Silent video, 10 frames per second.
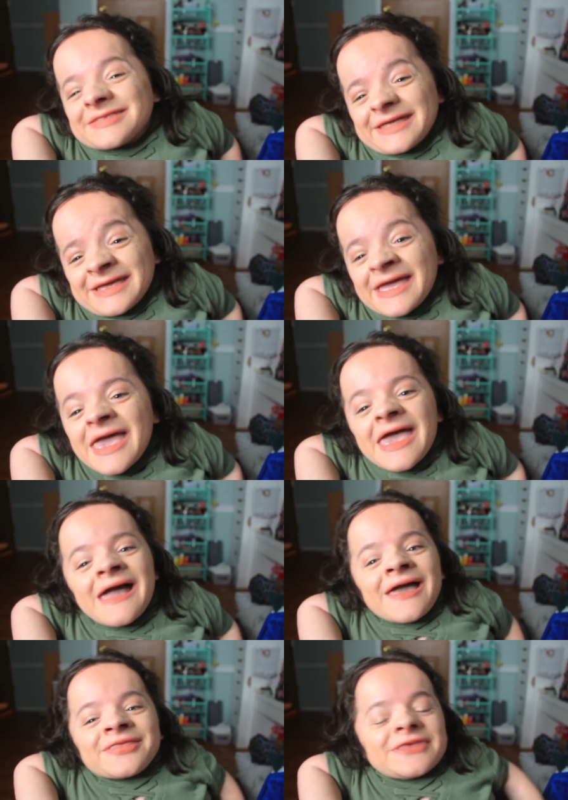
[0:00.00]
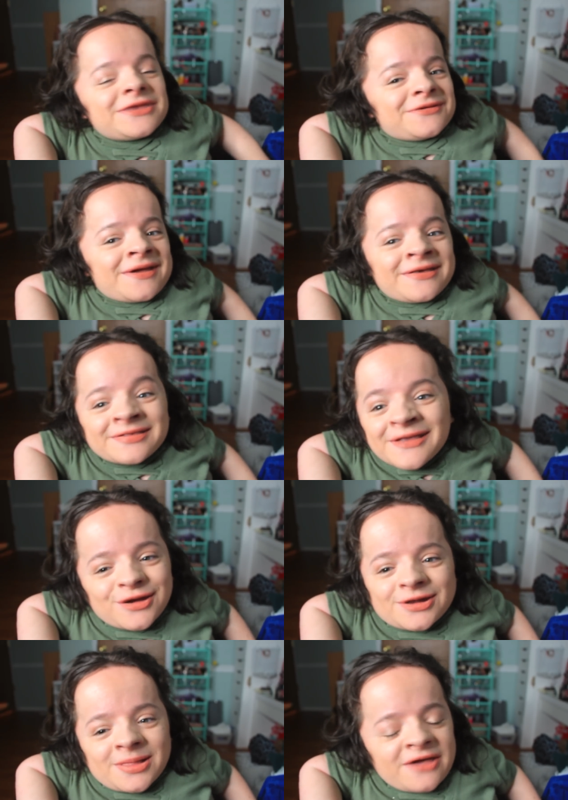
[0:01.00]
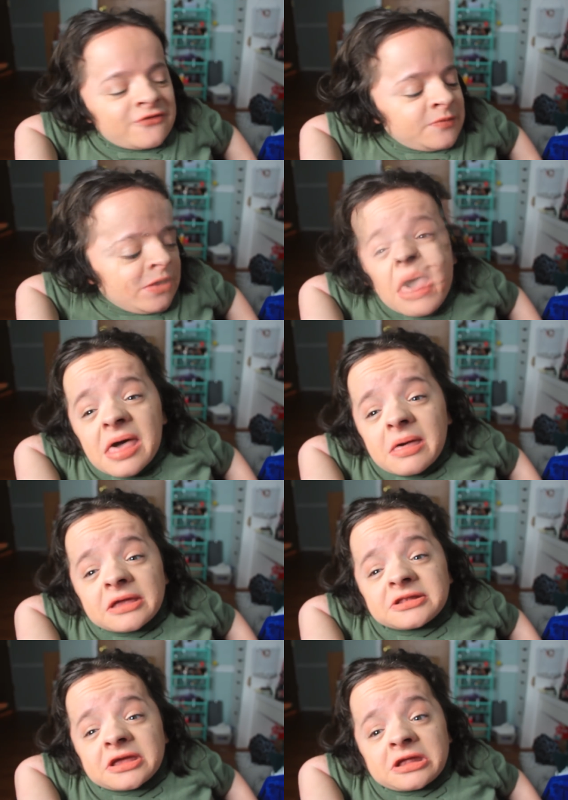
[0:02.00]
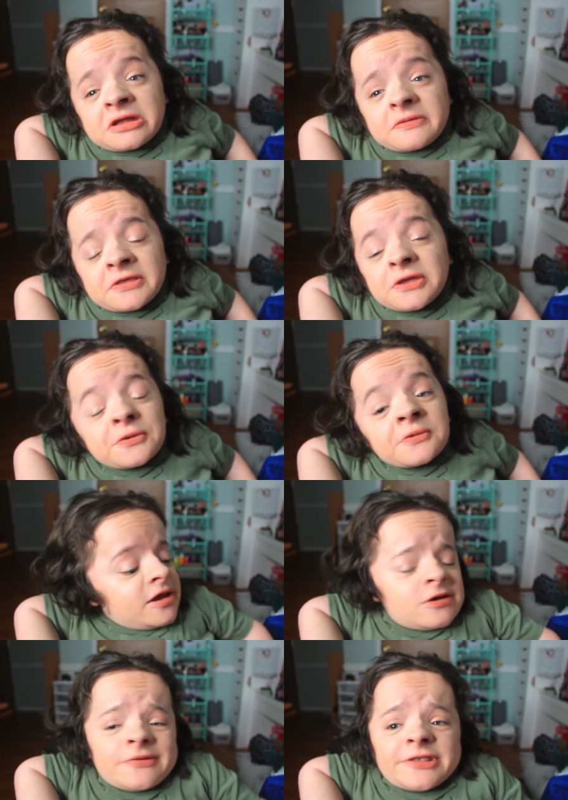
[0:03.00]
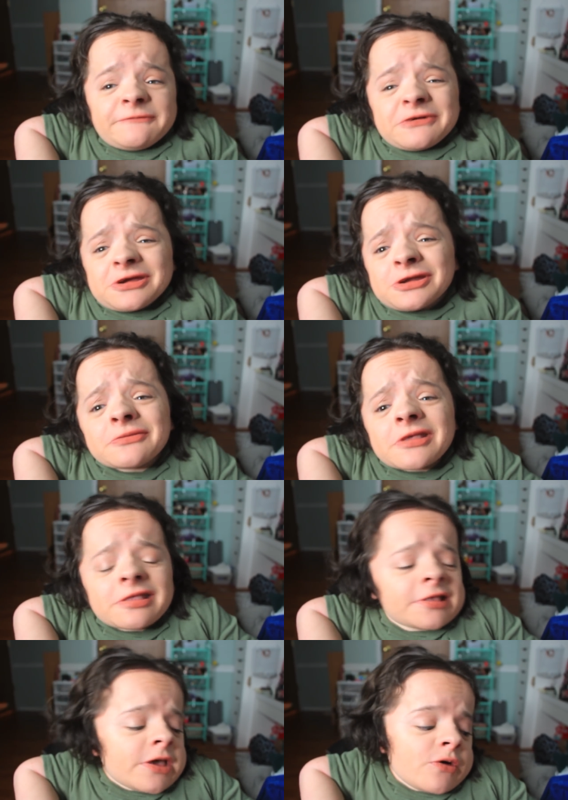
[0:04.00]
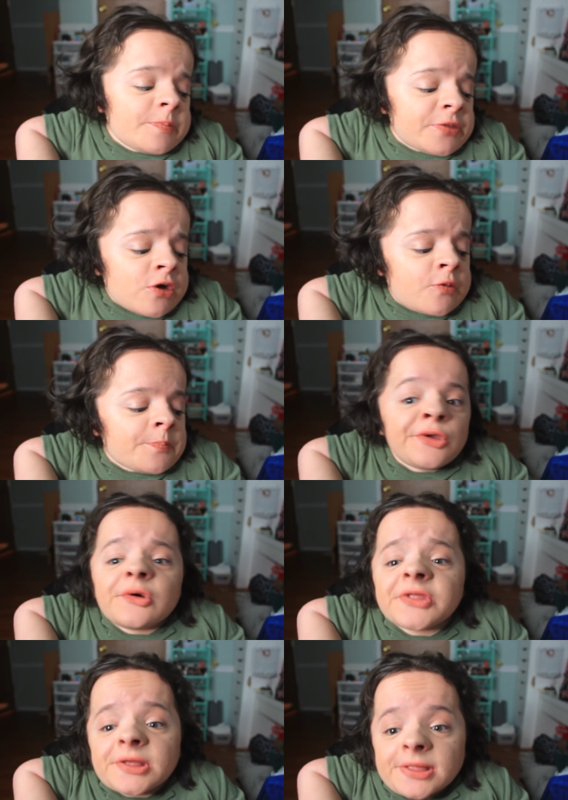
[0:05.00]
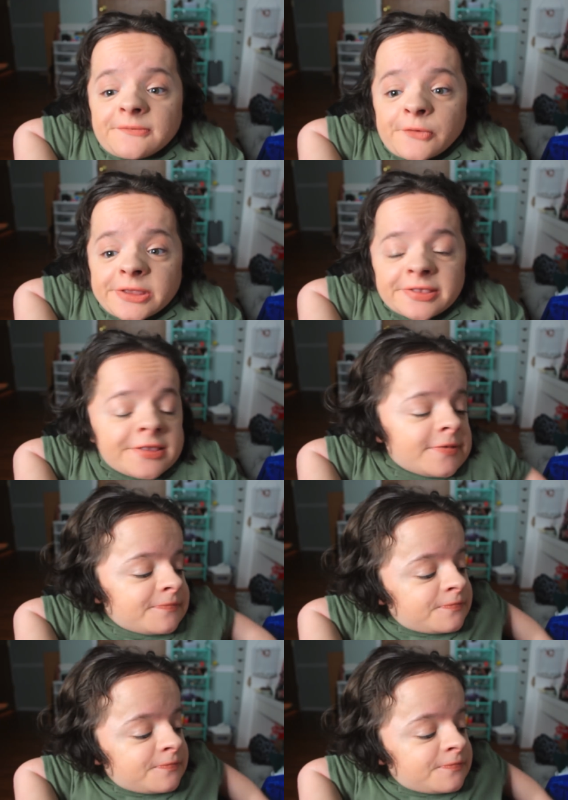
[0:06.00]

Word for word: thing, I think you guys are gonna laugh at me. I liked it and it was cute and it was different and it was on sale. So you only live once.